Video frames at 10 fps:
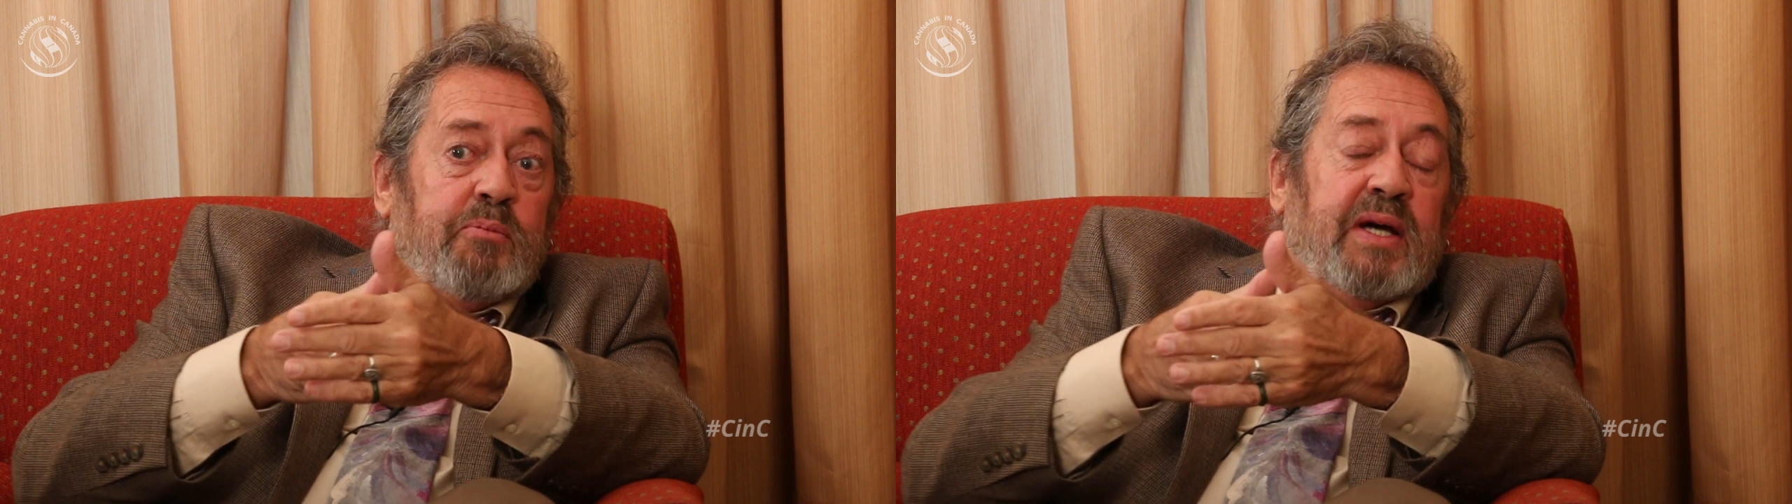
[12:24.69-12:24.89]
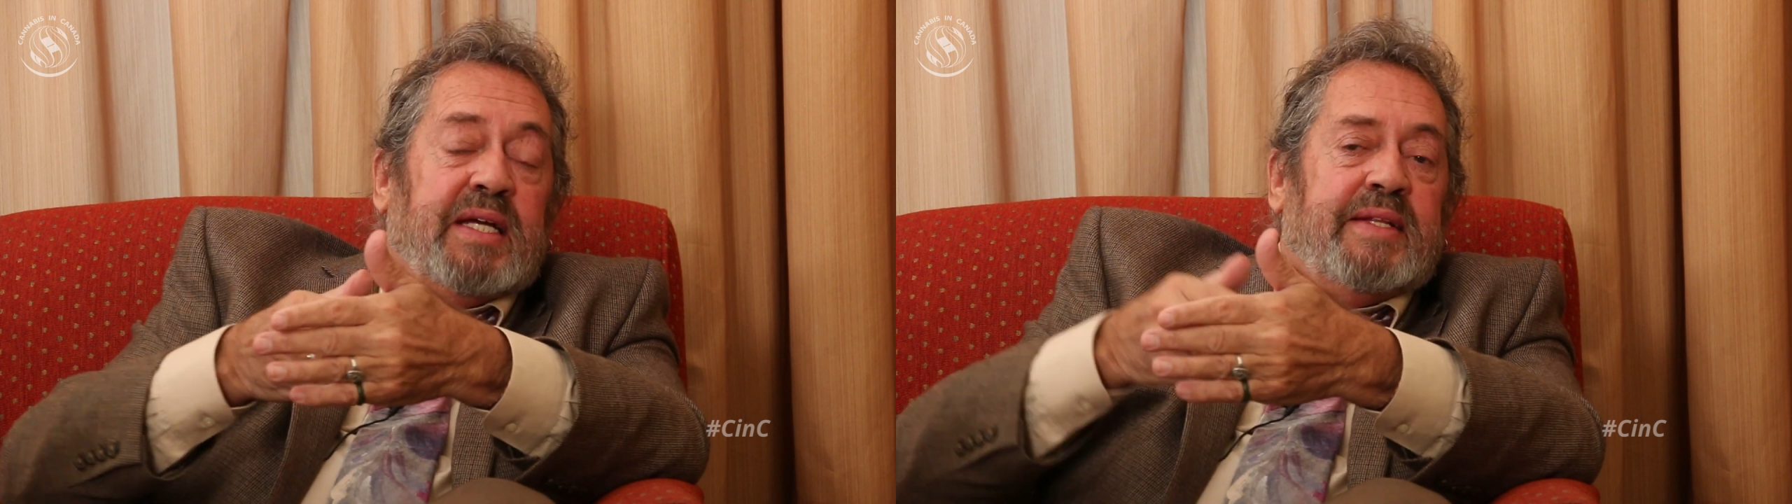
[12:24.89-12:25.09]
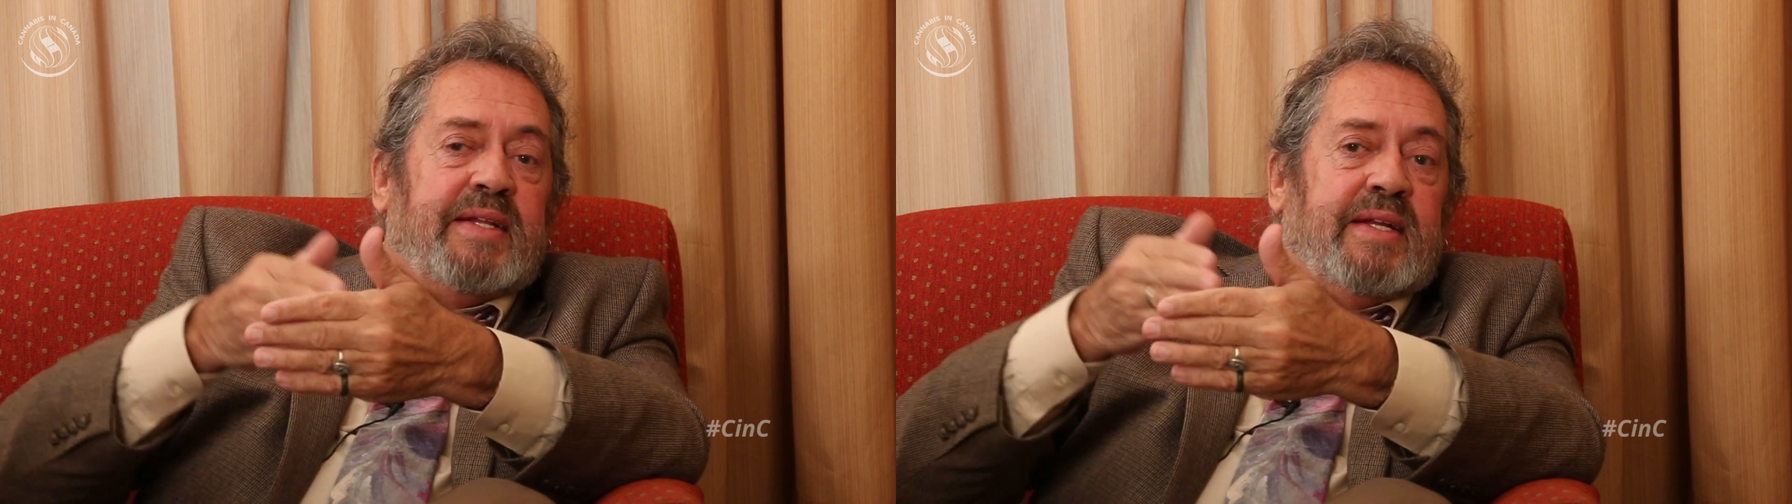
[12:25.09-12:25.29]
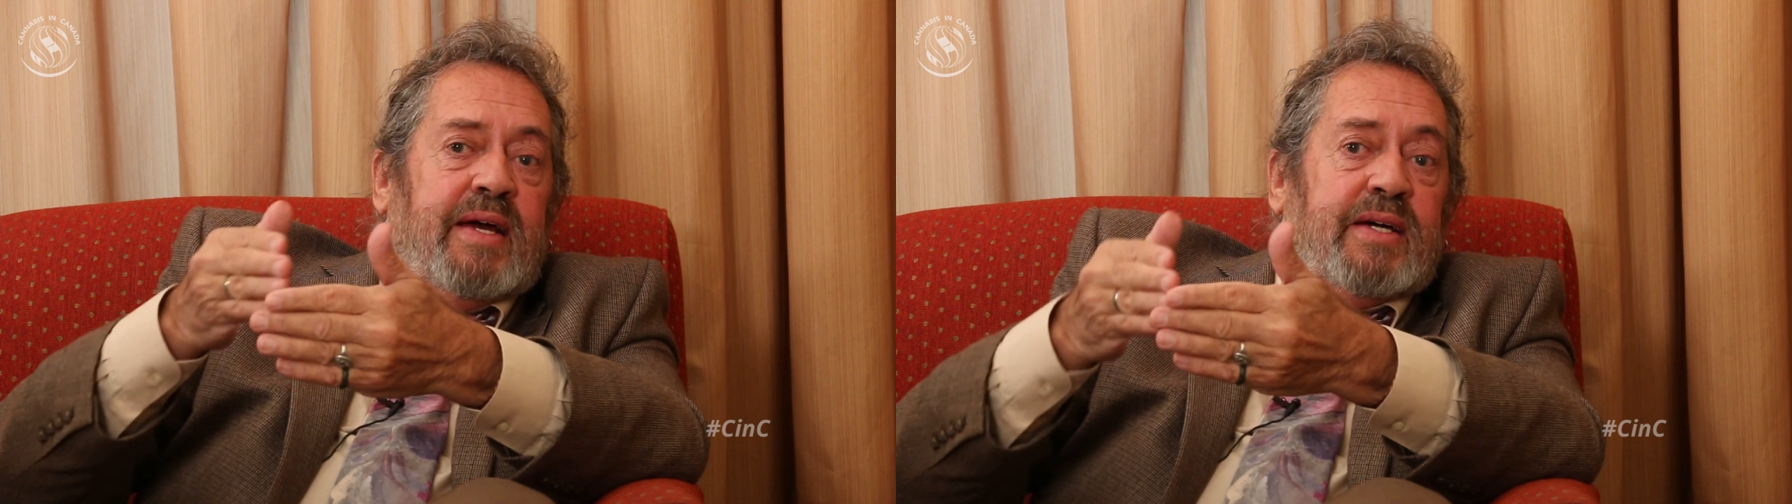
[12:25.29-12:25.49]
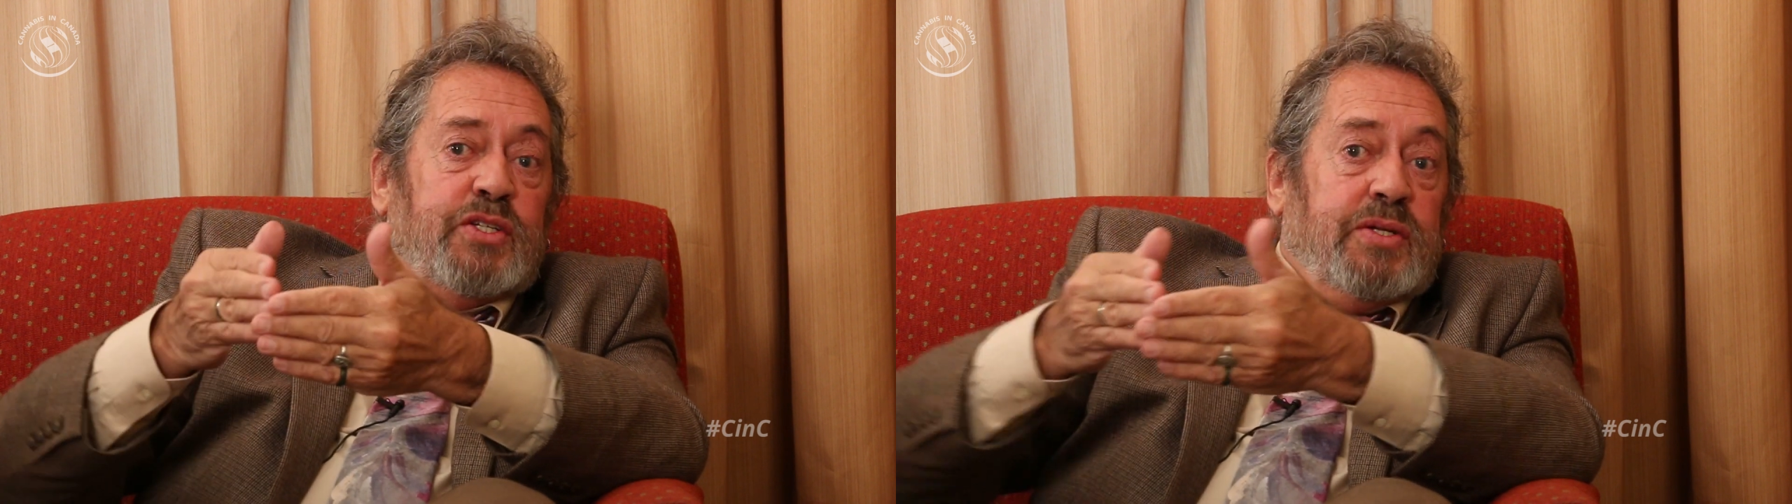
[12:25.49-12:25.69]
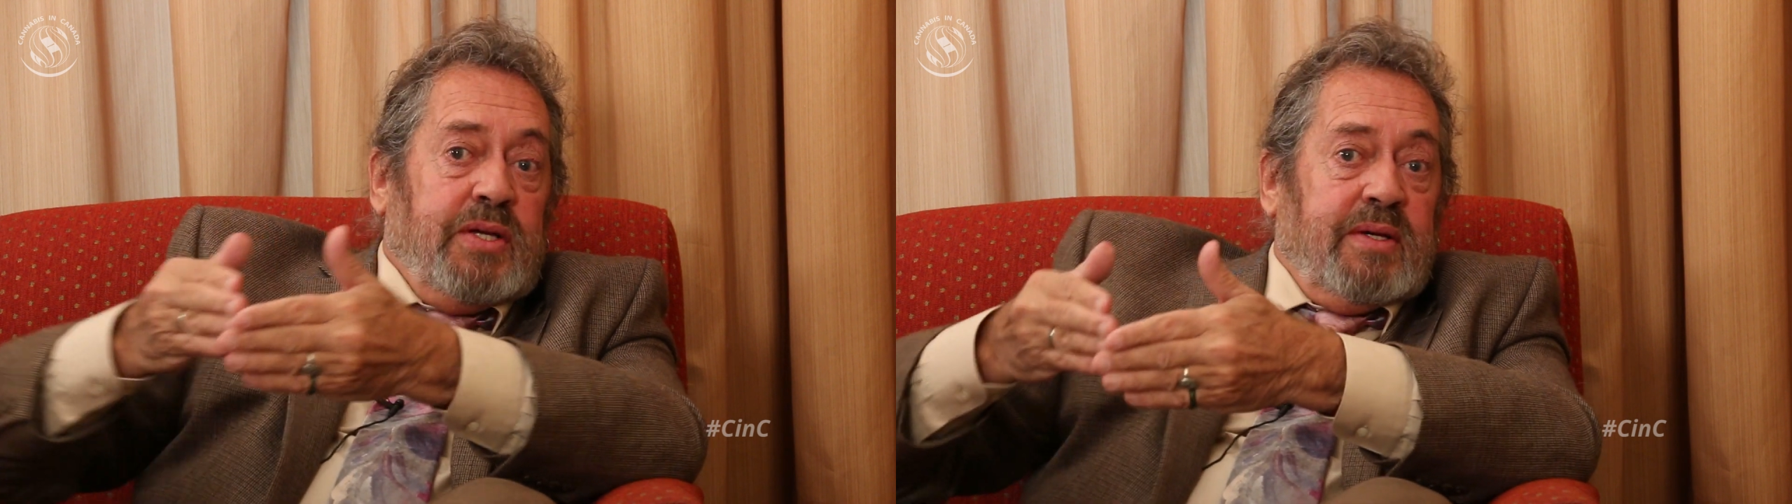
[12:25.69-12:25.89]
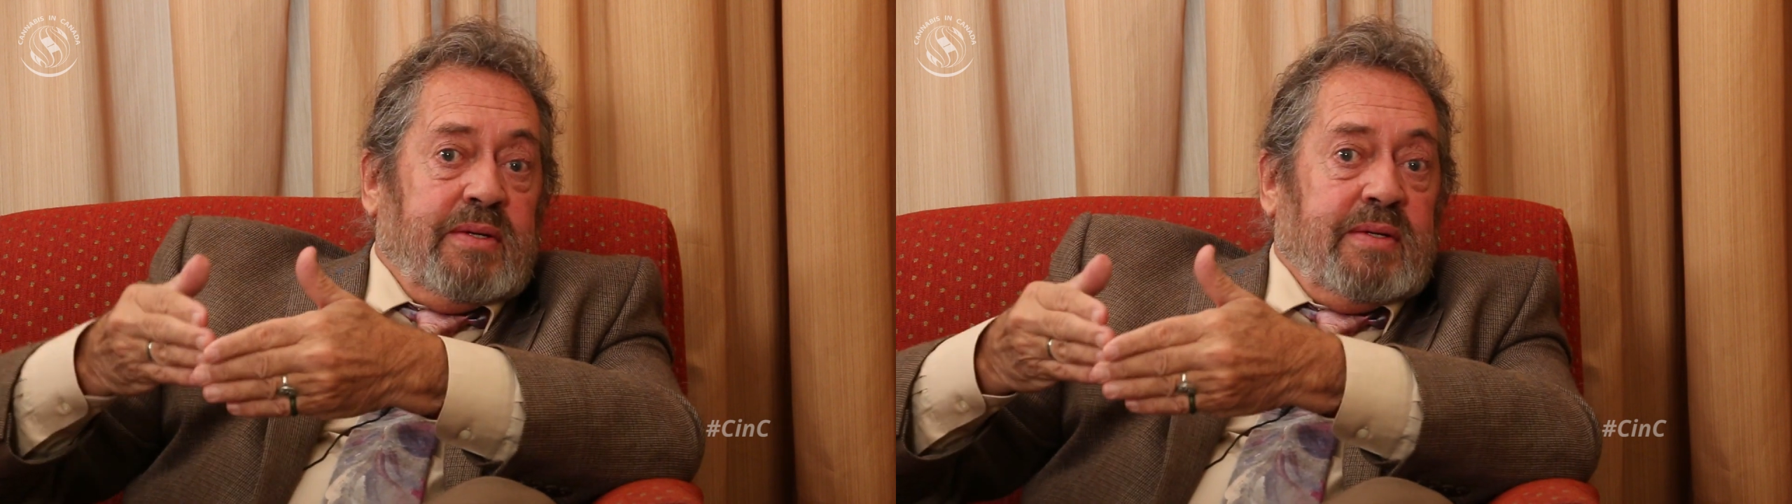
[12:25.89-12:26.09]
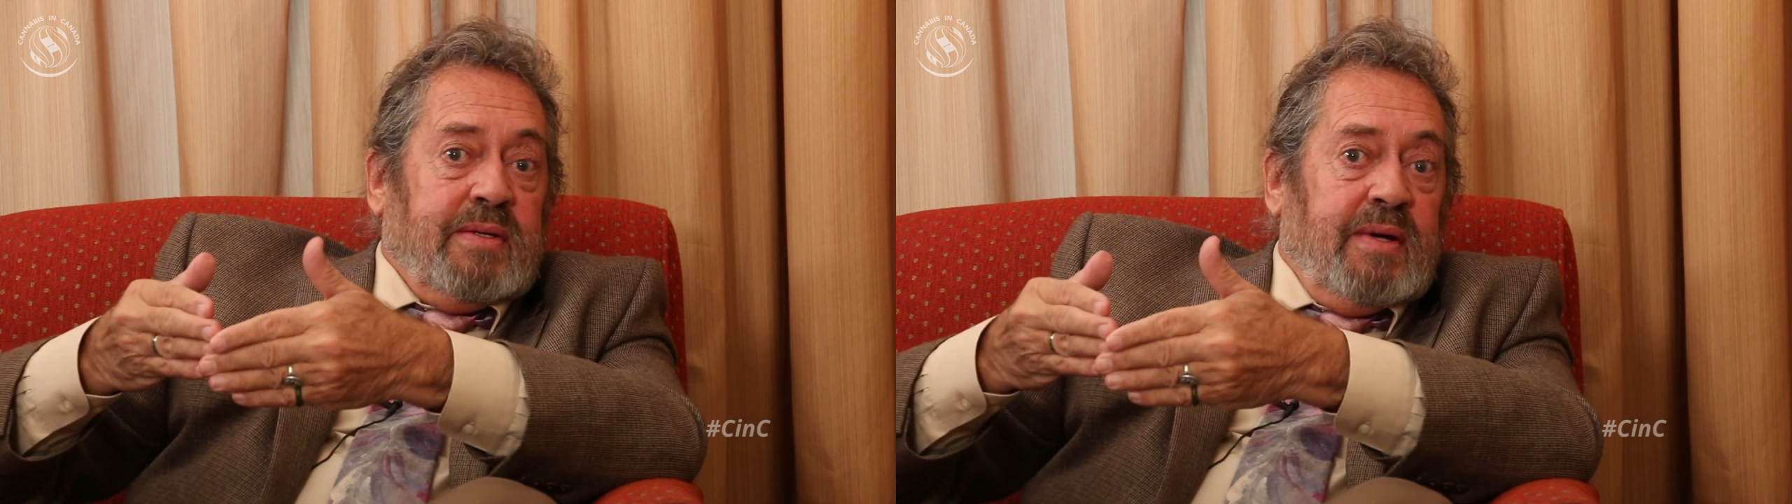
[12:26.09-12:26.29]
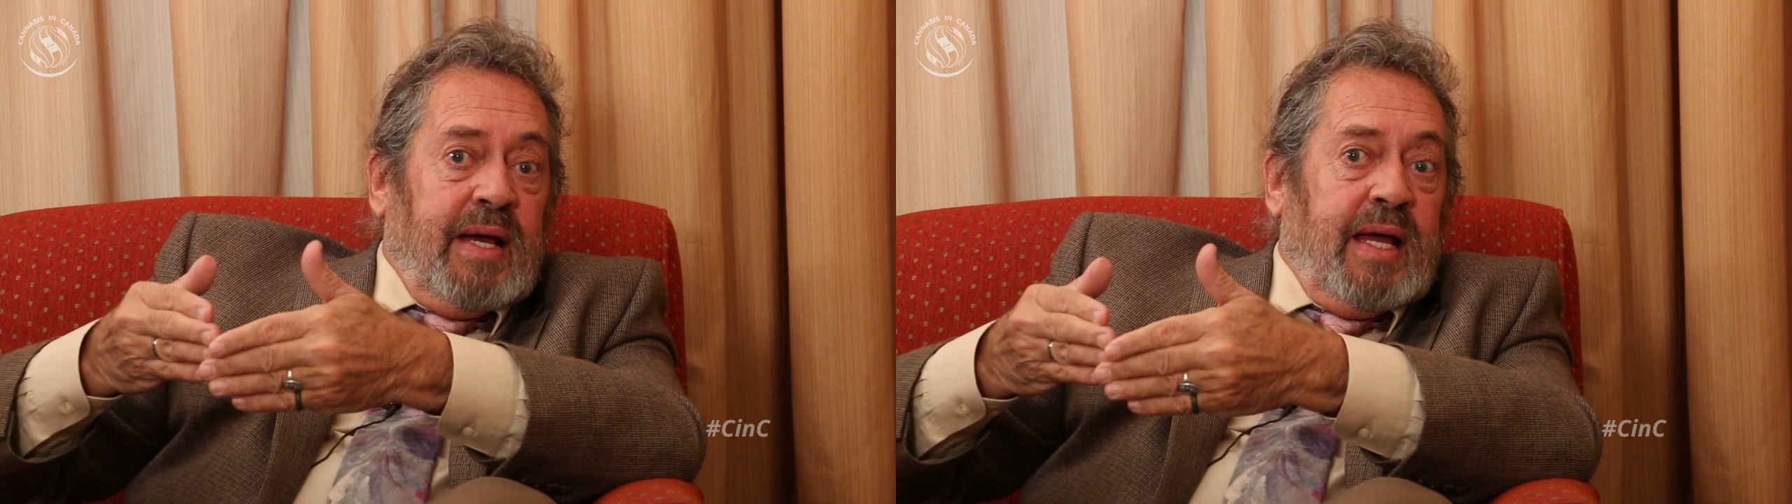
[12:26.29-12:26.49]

but in the next year,